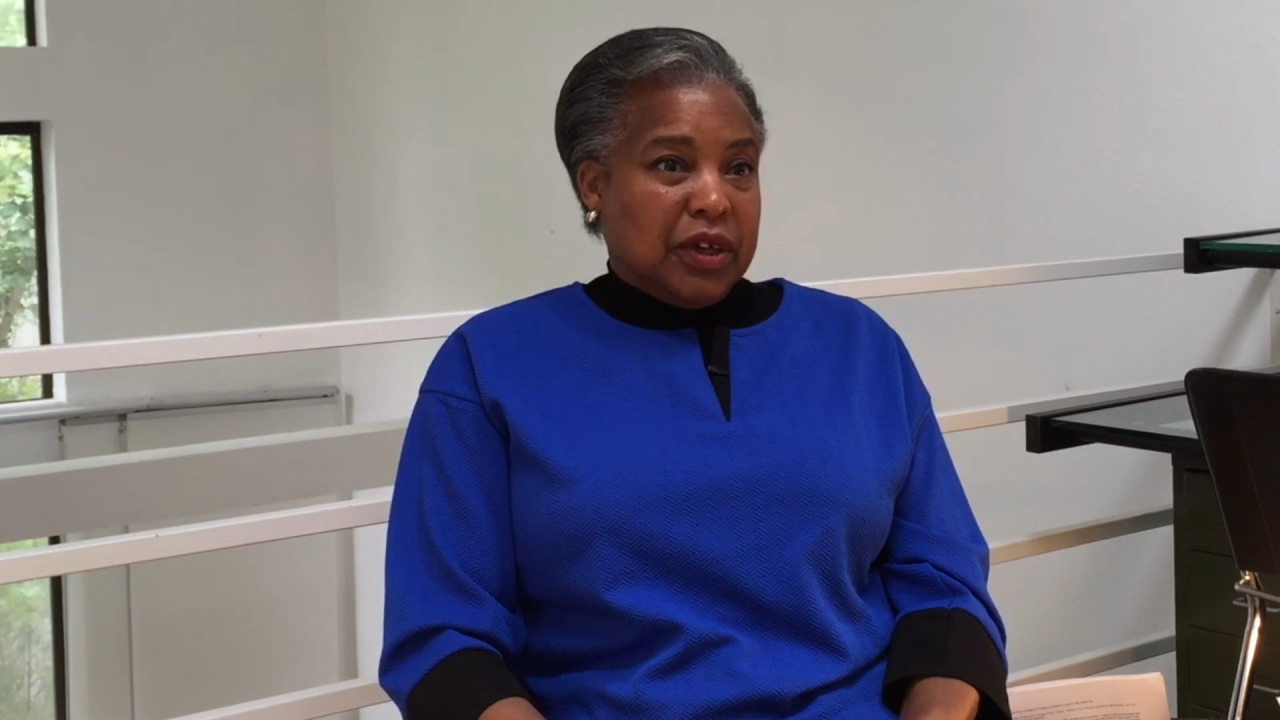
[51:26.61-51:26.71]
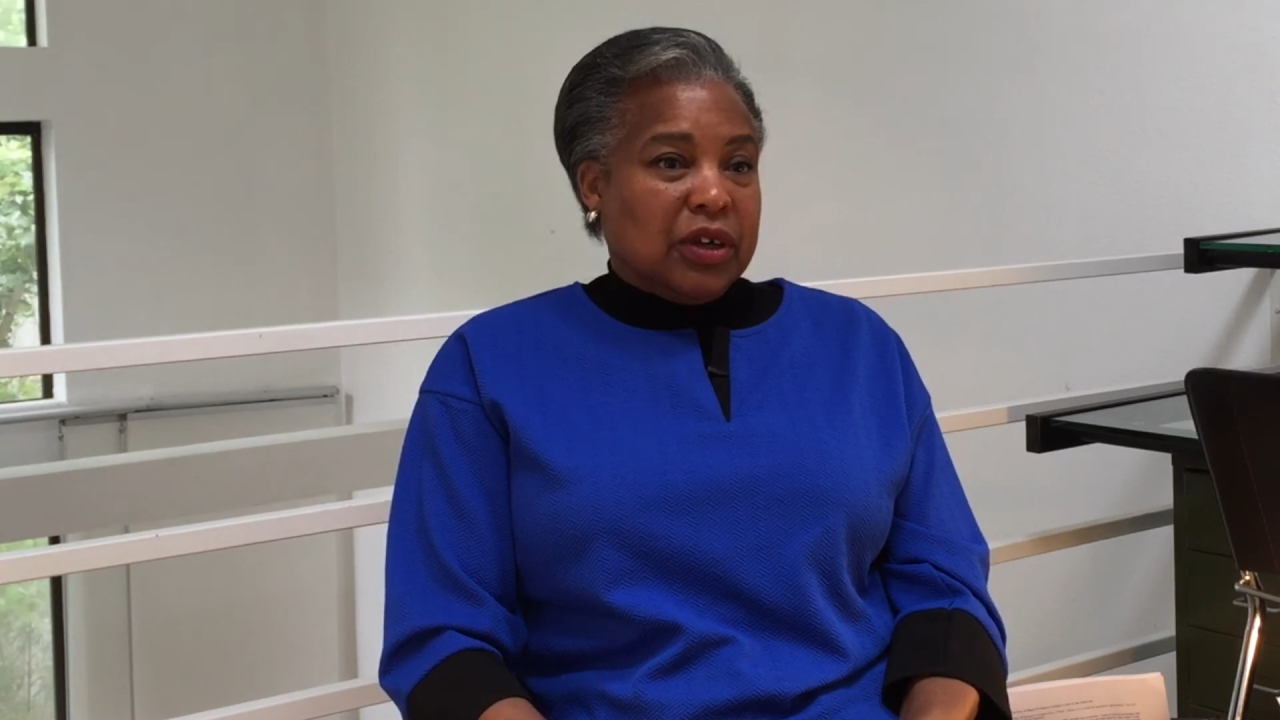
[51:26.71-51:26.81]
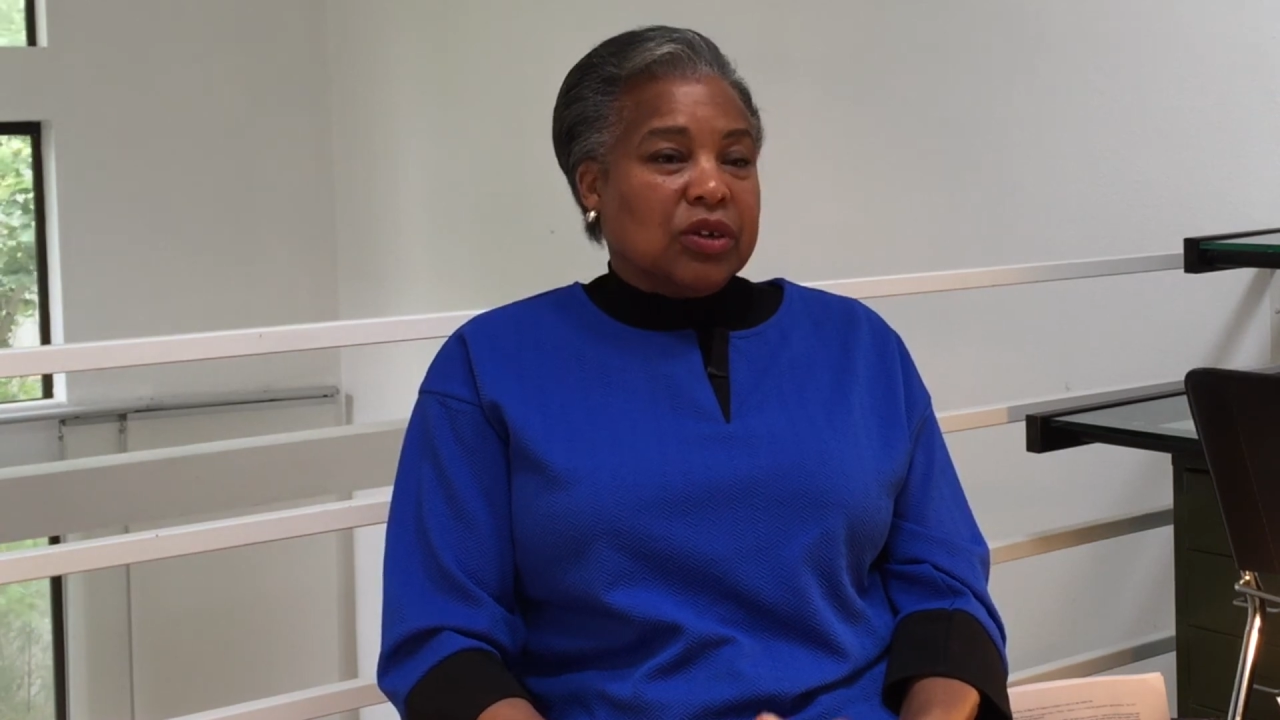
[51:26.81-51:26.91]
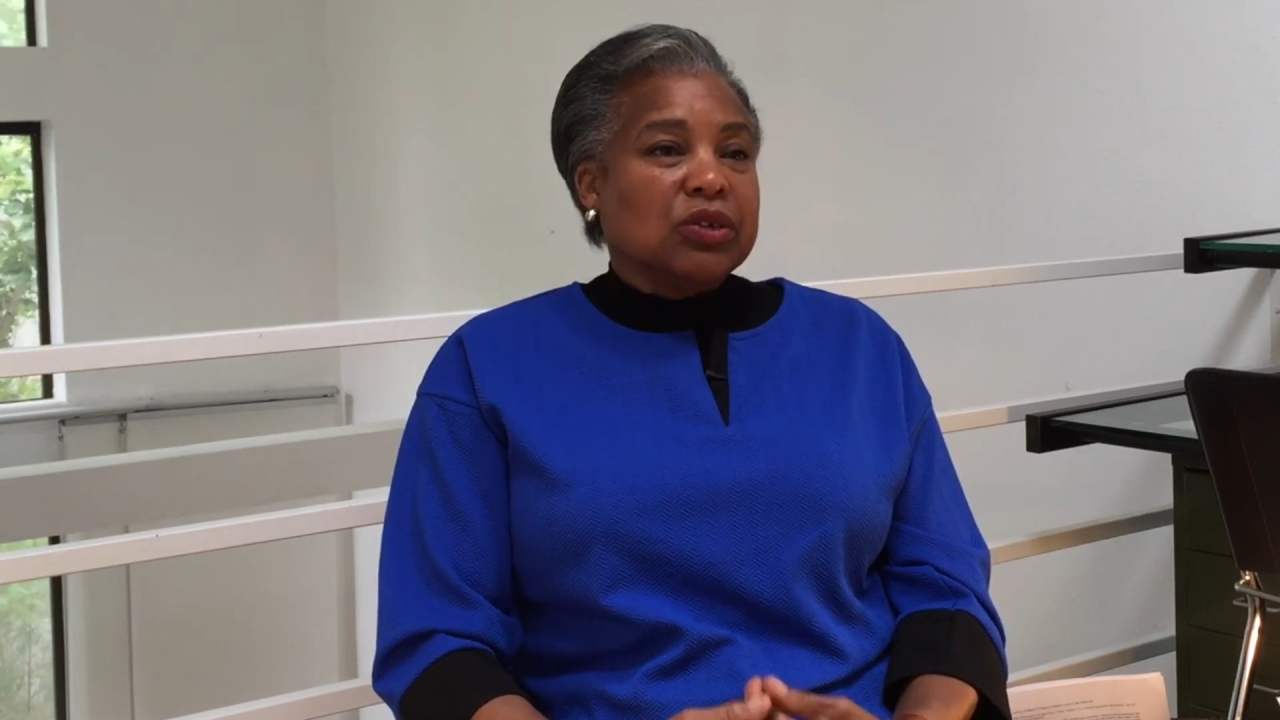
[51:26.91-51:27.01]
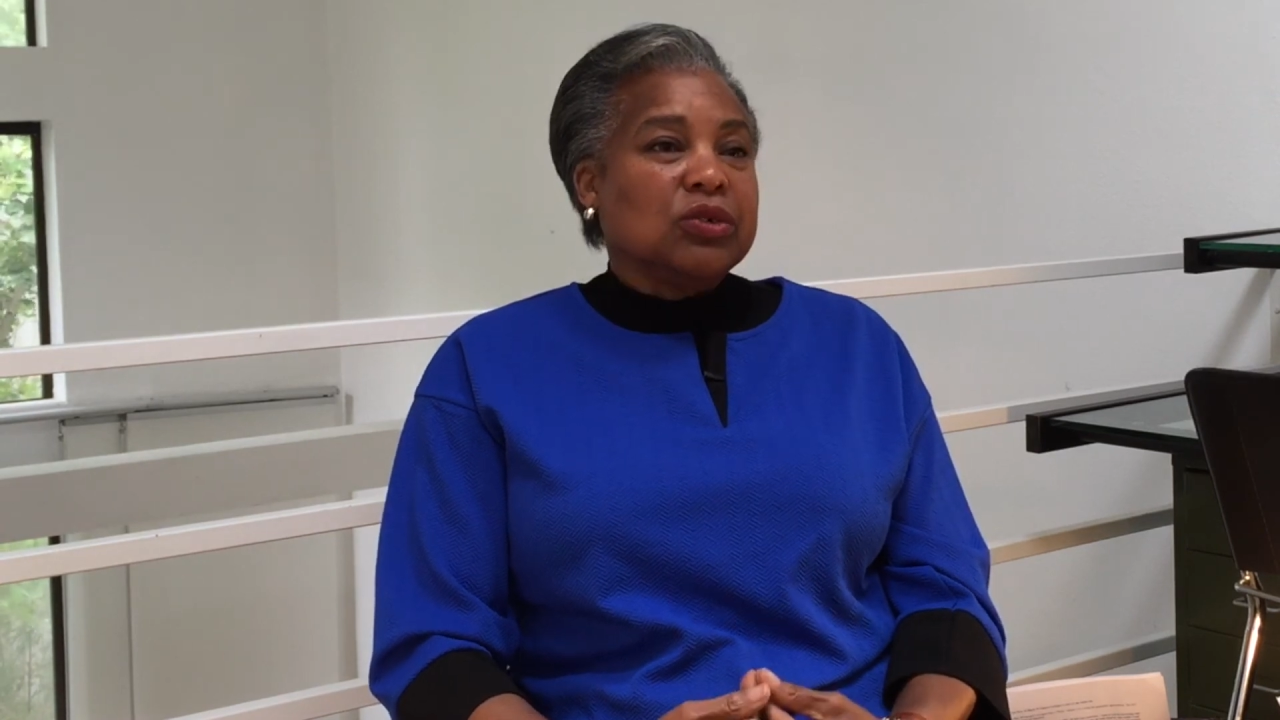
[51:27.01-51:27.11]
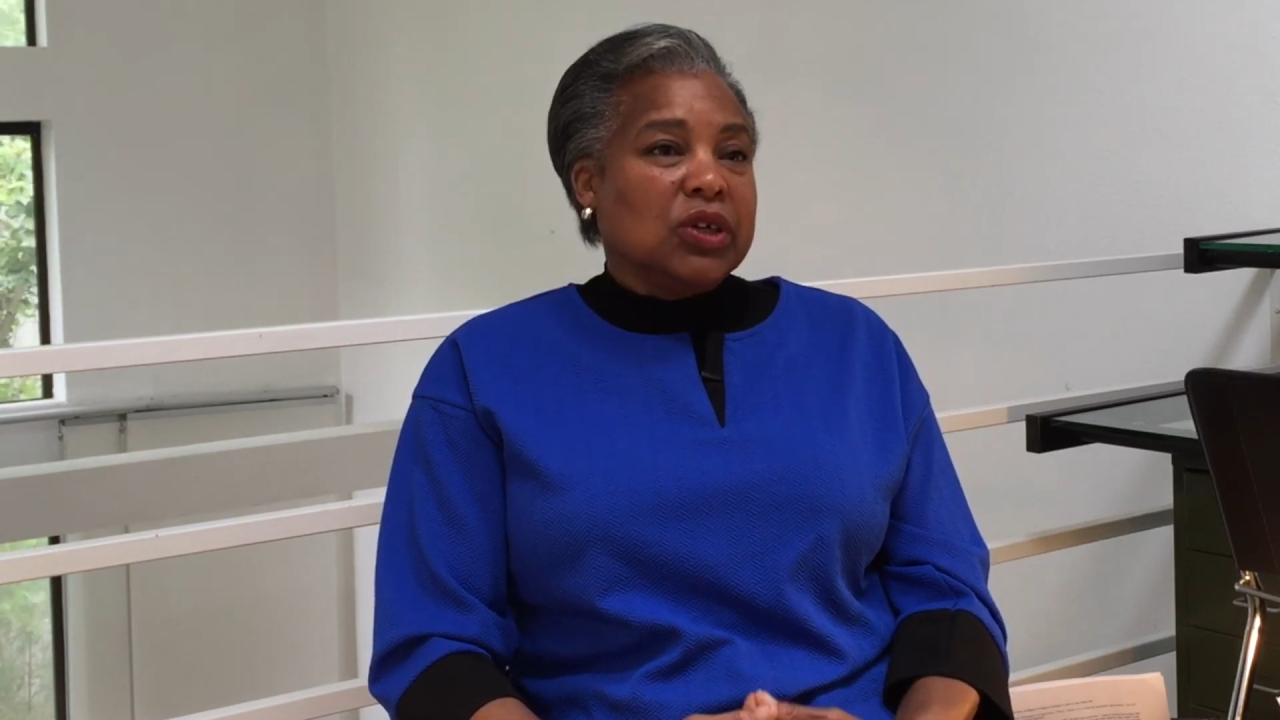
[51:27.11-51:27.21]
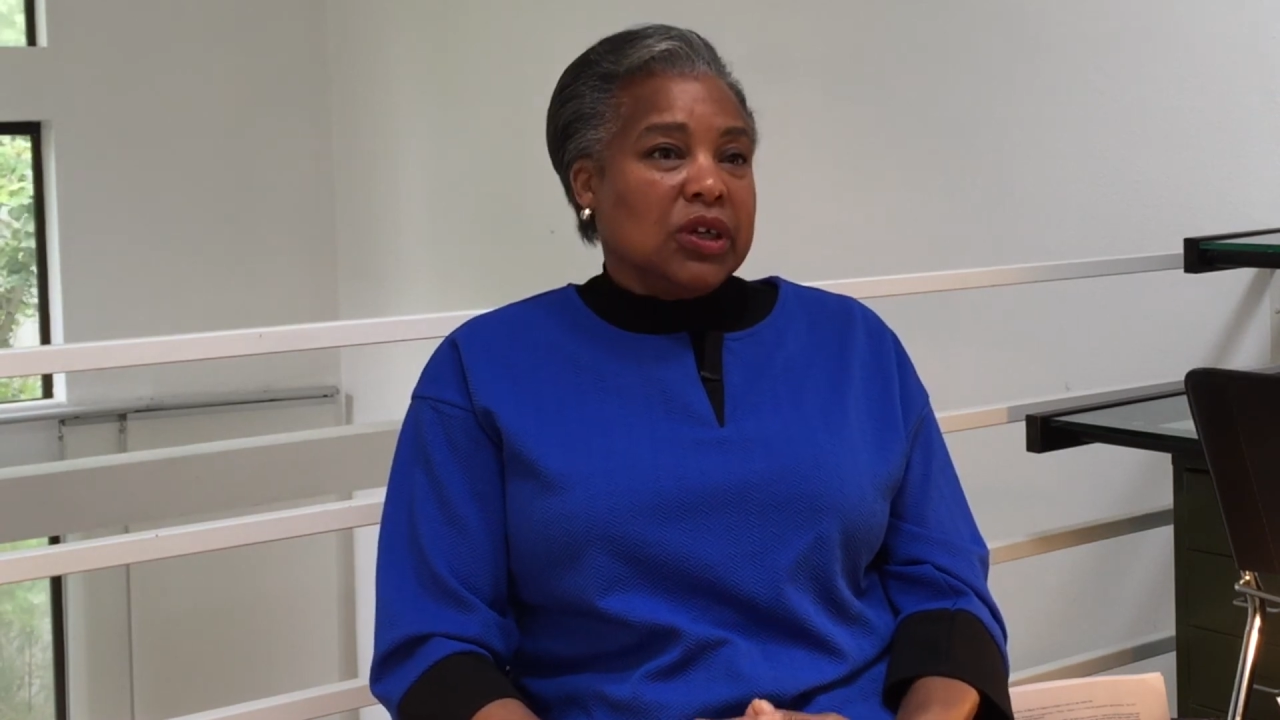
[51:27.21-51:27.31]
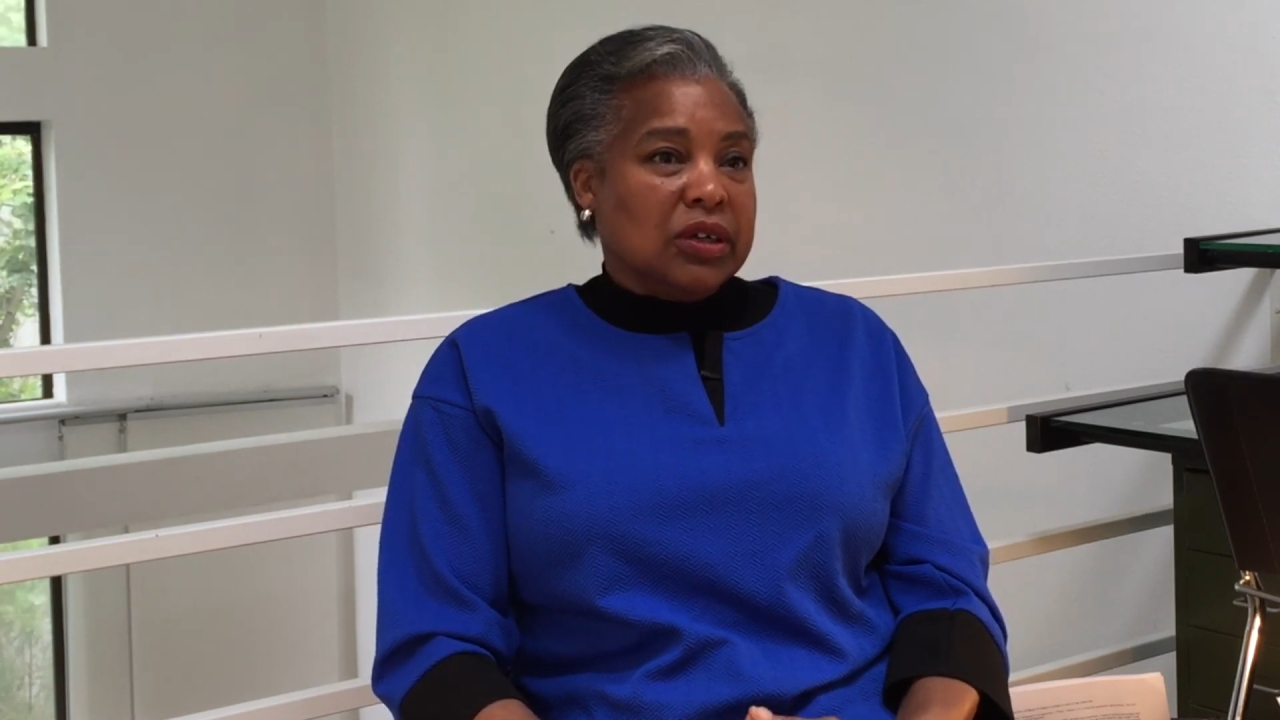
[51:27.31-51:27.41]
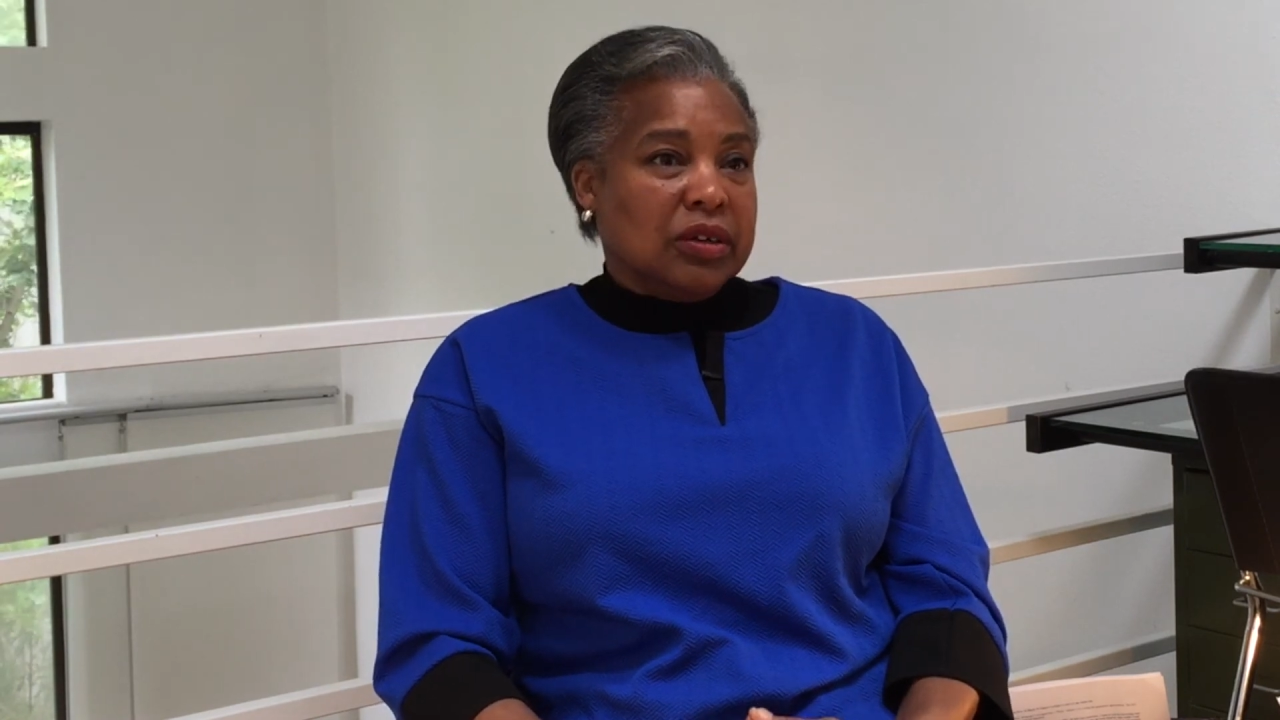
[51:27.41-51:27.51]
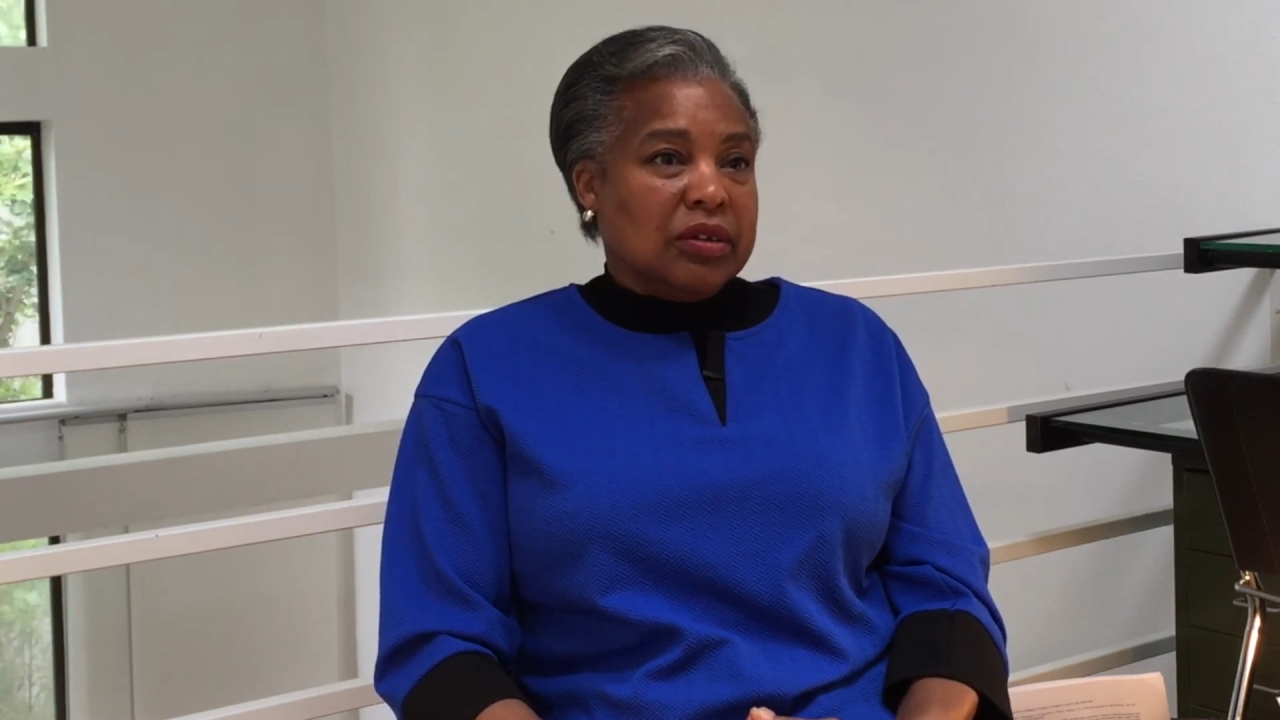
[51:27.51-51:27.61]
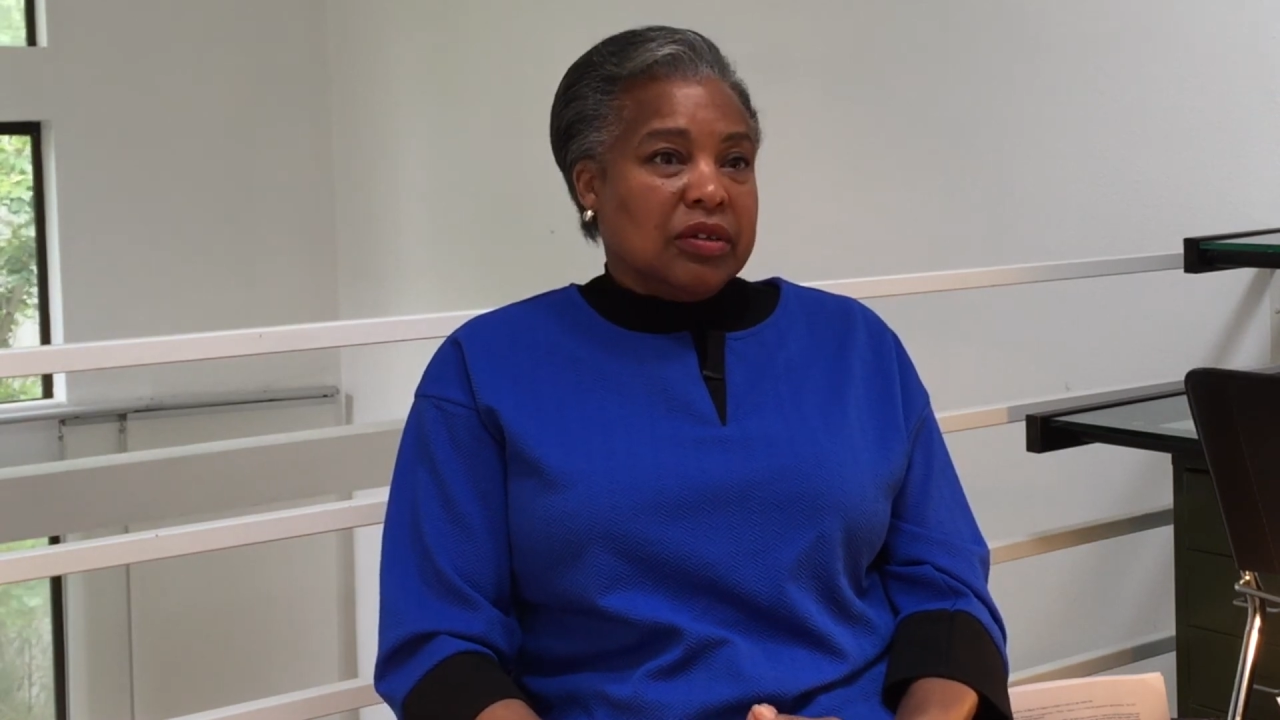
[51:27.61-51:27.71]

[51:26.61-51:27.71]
including